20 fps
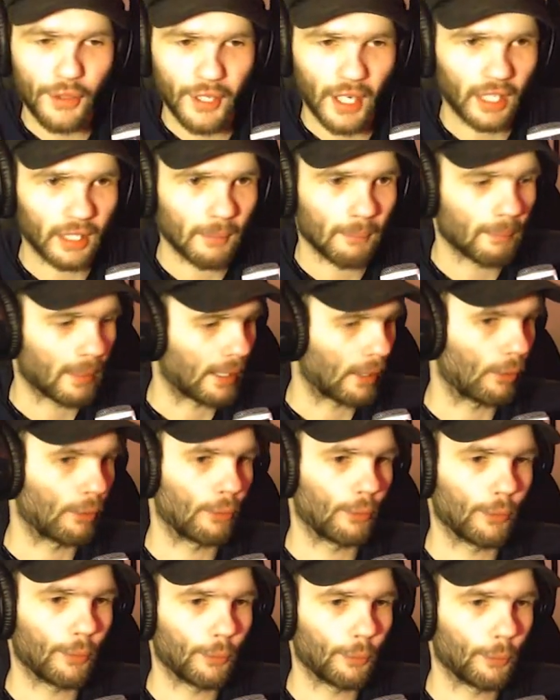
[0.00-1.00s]
think I can beat
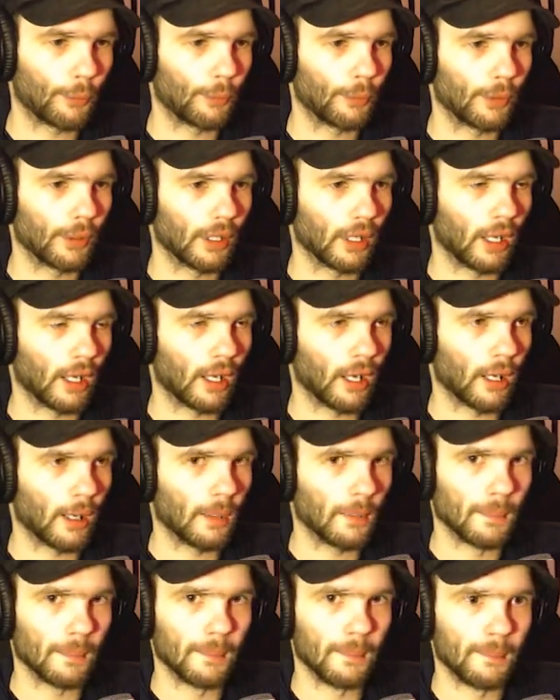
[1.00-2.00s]
all,
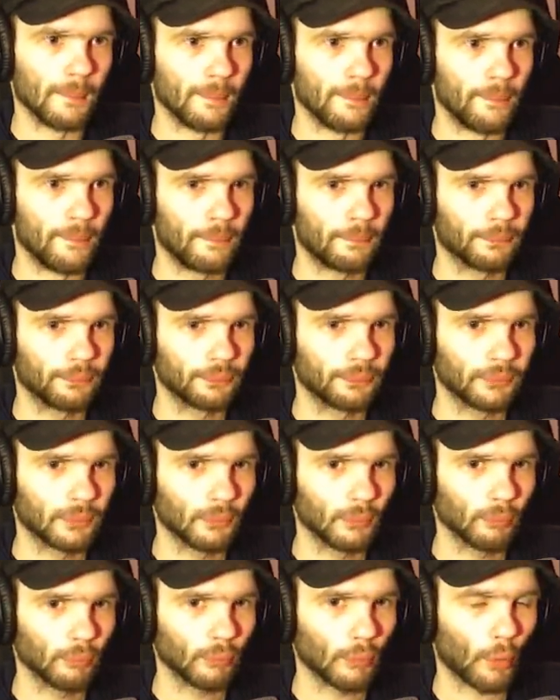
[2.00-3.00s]
um,
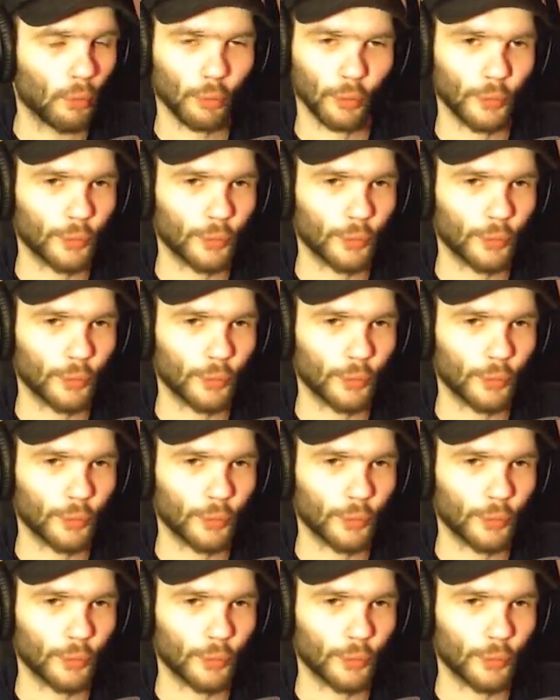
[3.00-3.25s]
all